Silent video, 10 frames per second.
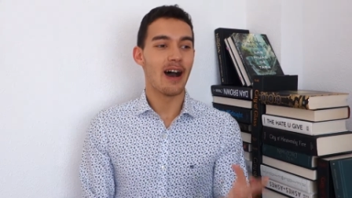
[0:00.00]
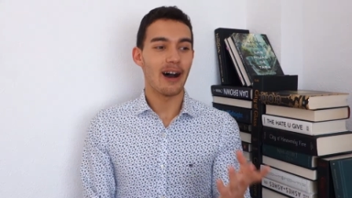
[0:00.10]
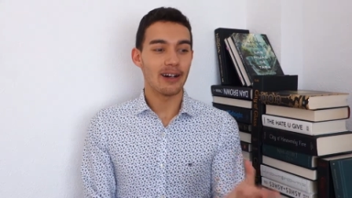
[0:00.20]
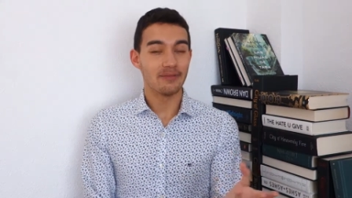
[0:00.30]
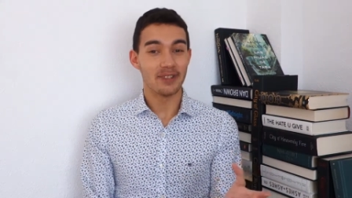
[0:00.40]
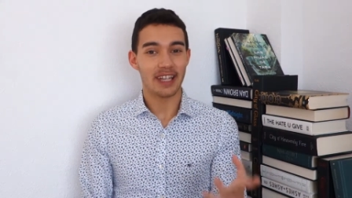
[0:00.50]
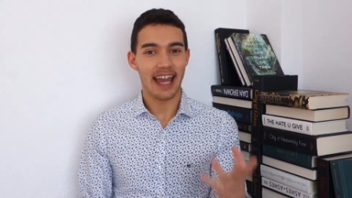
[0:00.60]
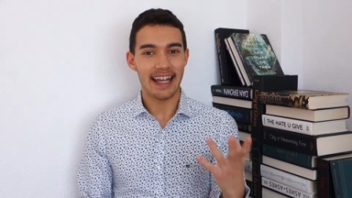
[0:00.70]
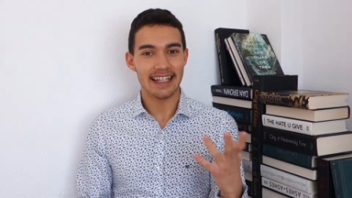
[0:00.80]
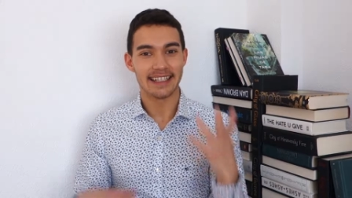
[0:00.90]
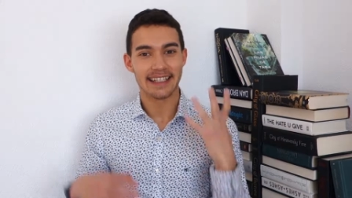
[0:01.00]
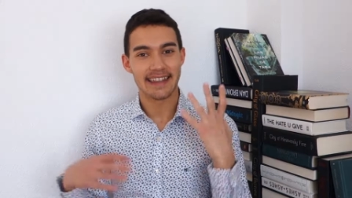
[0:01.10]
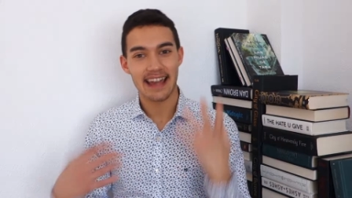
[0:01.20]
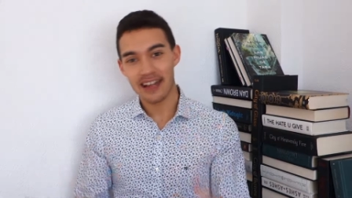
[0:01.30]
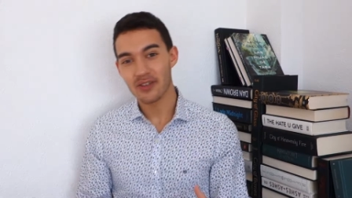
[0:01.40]
Um, and
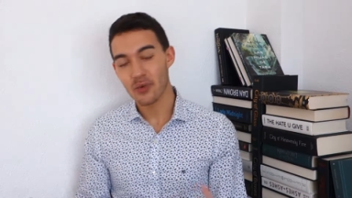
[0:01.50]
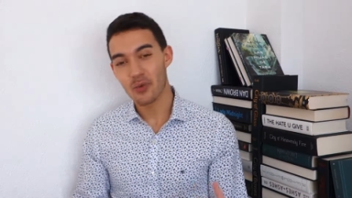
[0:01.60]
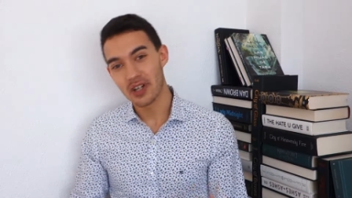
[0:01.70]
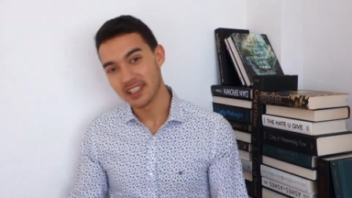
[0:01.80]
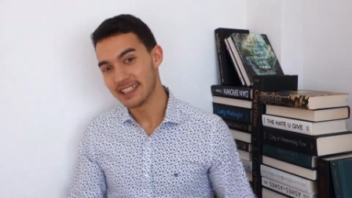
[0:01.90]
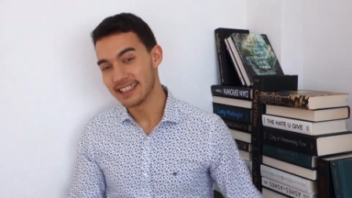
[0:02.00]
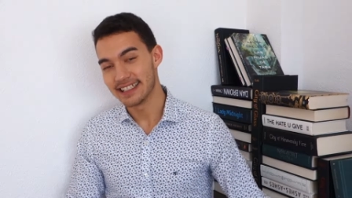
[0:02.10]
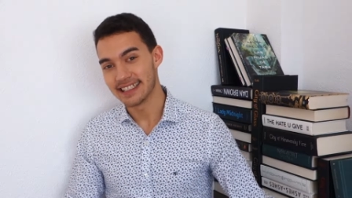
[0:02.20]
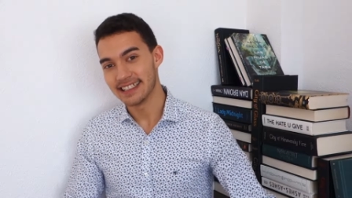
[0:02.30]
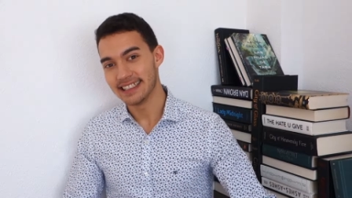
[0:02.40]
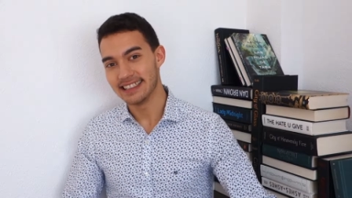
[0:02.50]
that wasn't